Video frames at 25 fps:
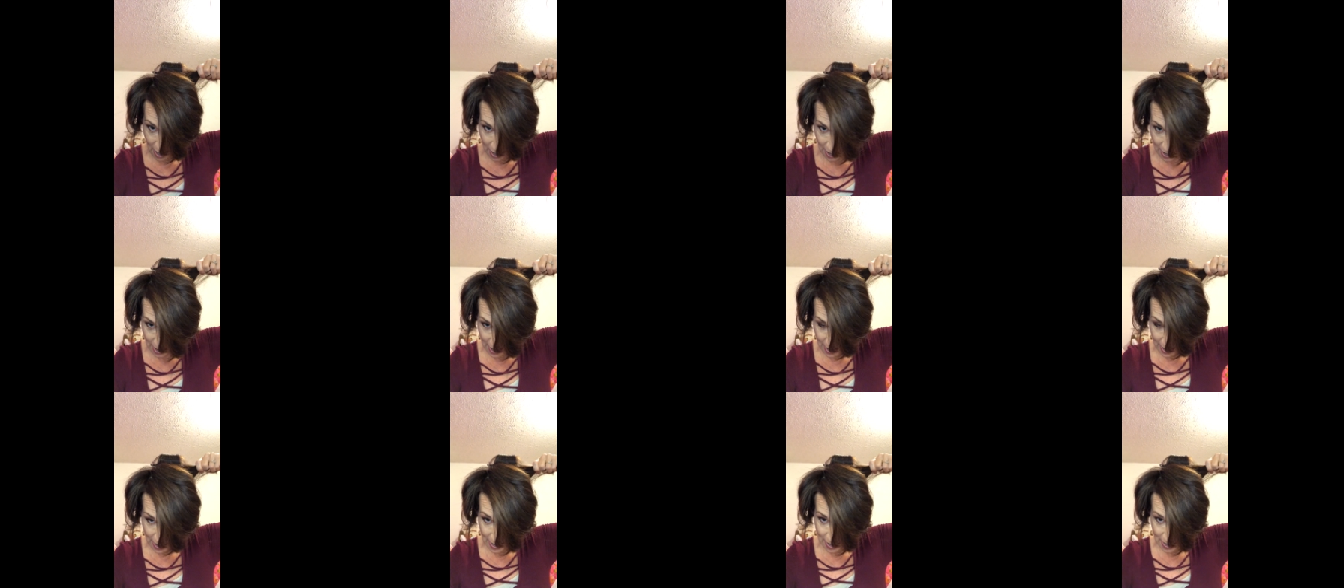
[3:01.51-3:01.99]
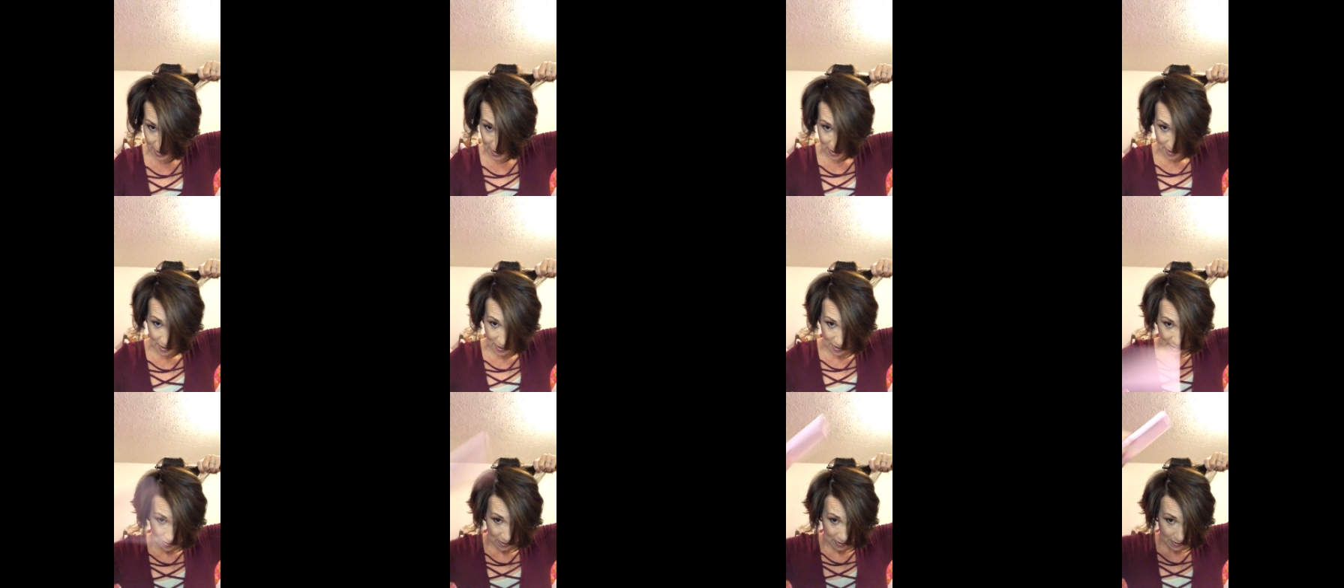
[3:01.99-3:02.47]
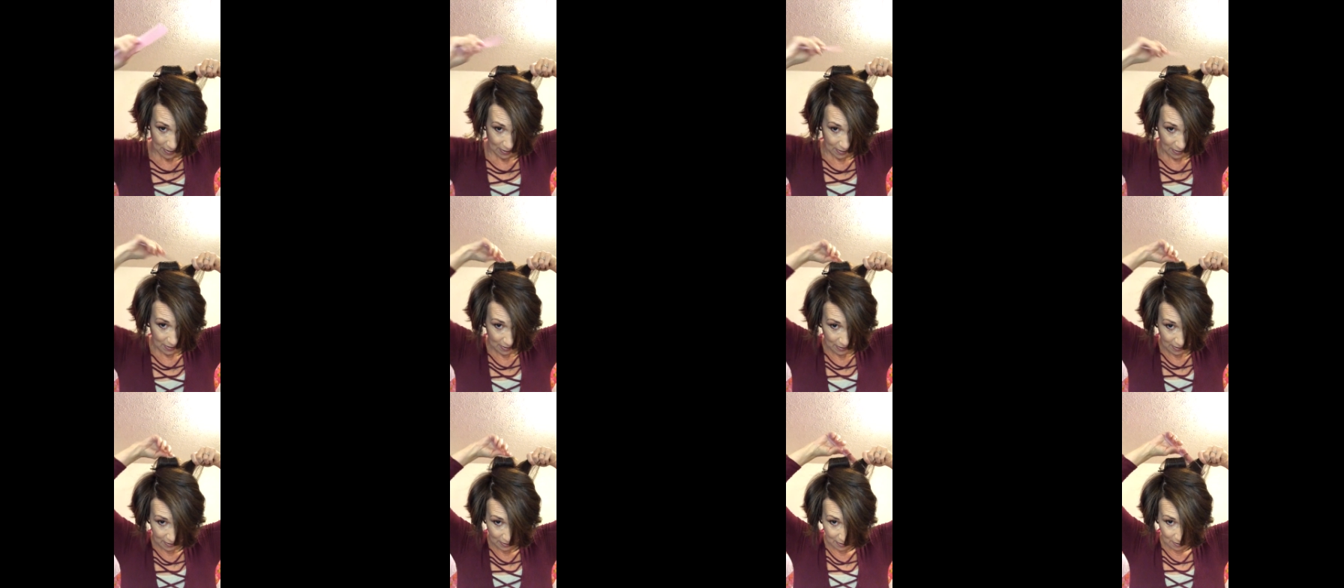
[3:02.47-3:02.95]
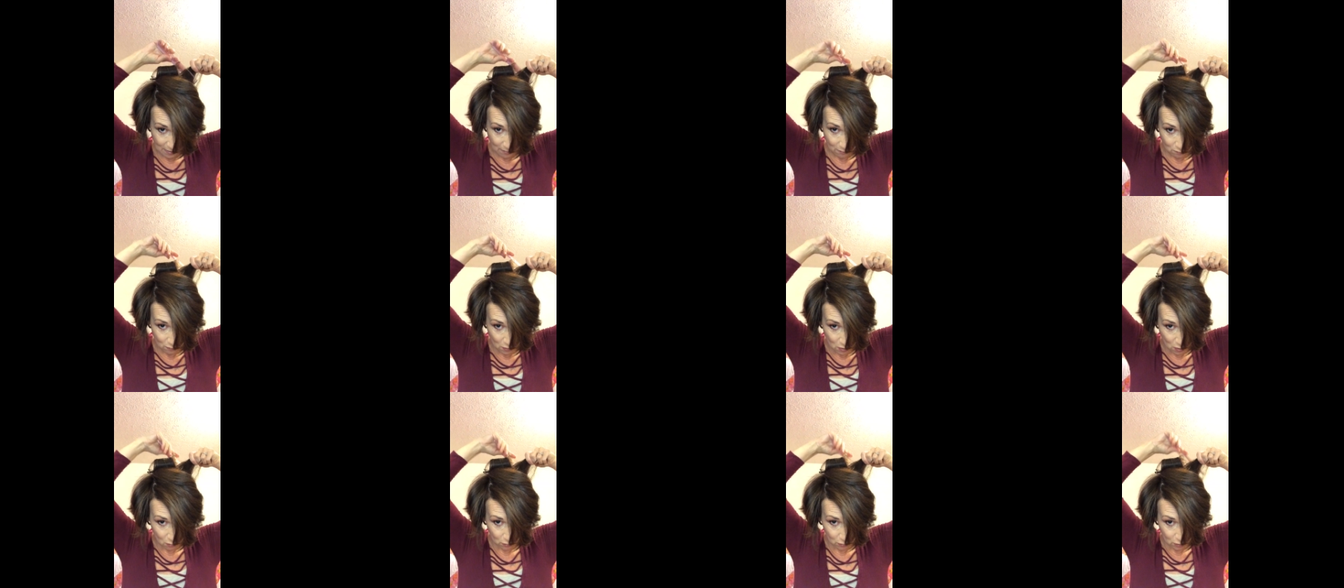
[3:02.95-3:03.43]
I get a
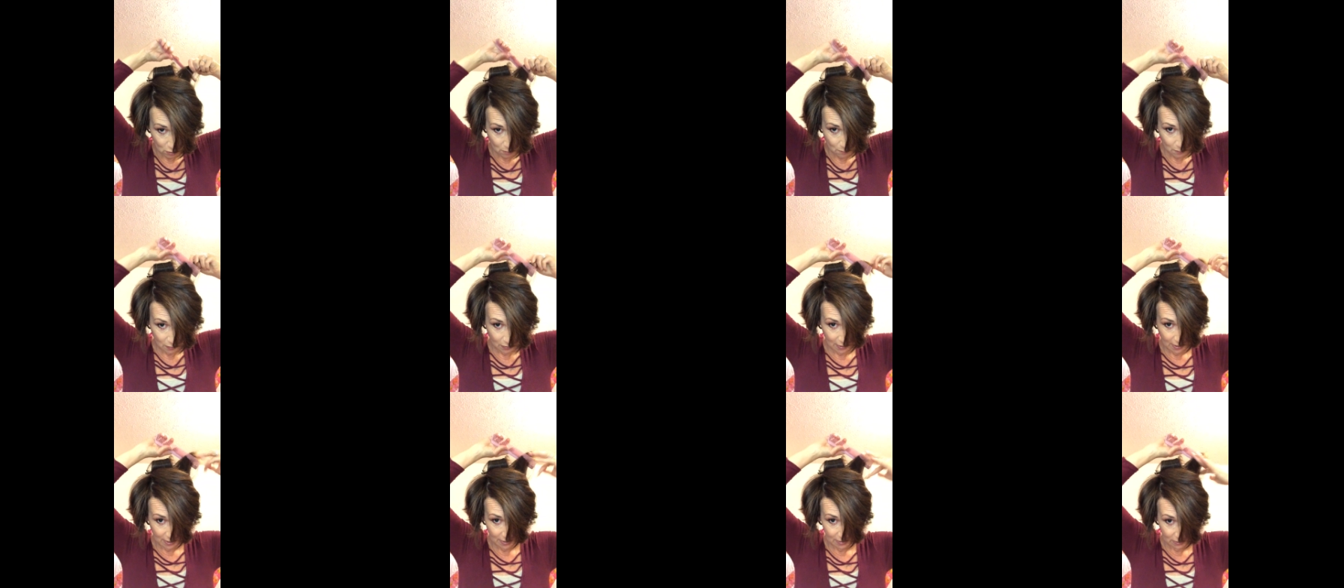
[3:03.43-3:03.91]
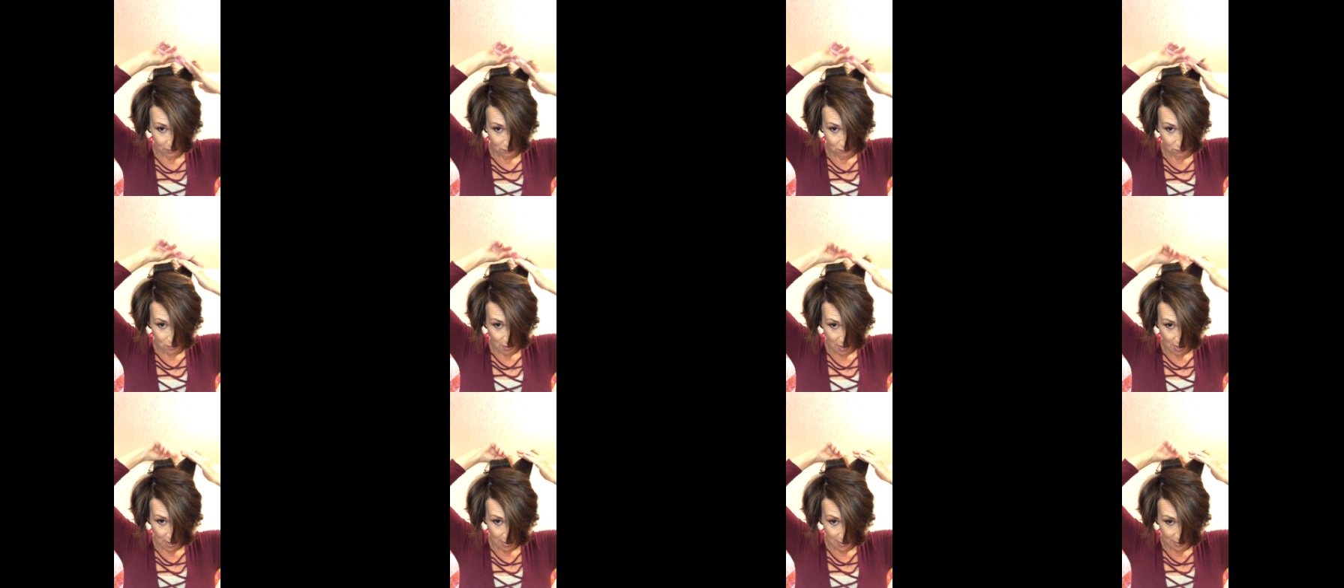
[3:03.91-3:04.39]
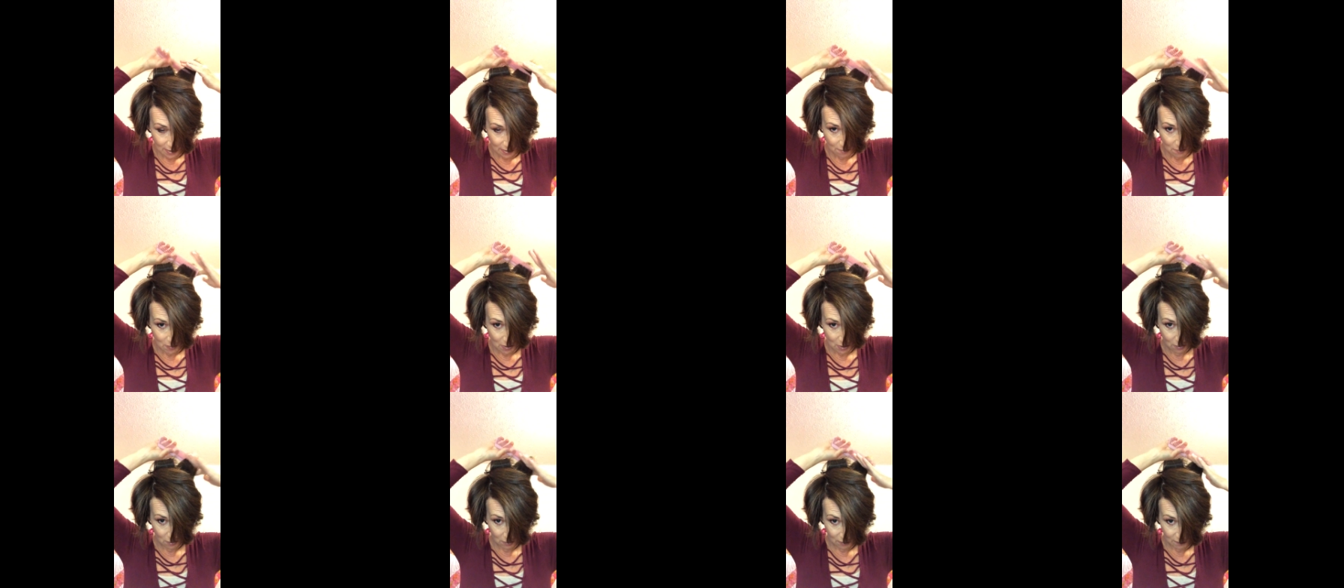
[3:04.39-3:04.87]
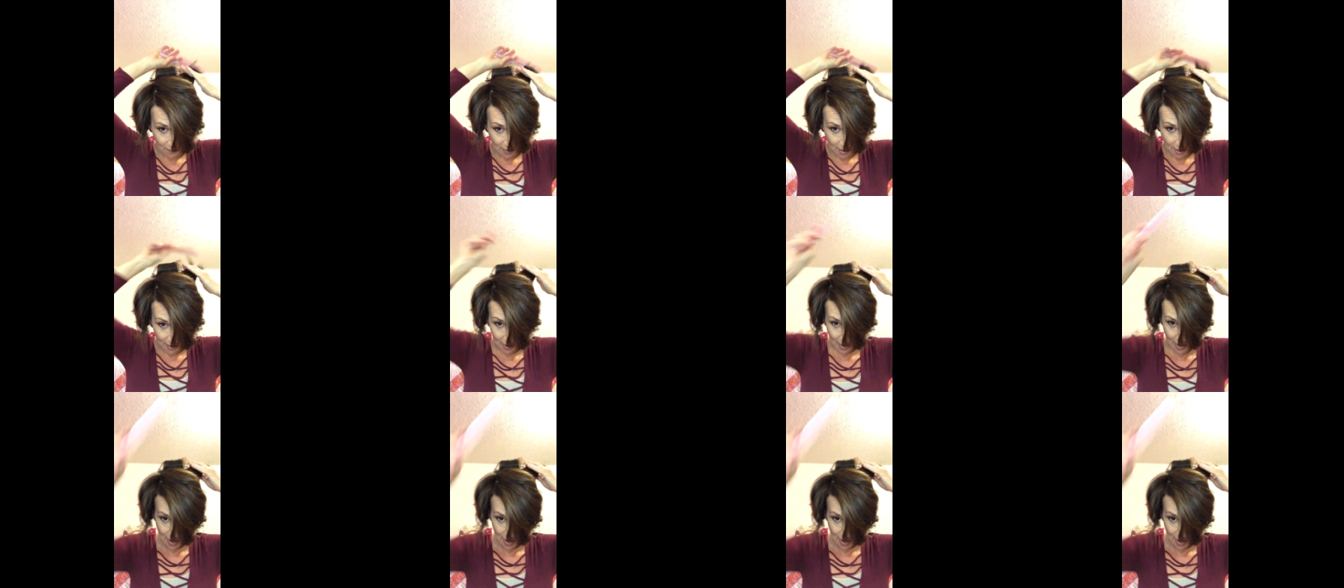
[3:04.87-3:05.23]
roller placed right in the middle of that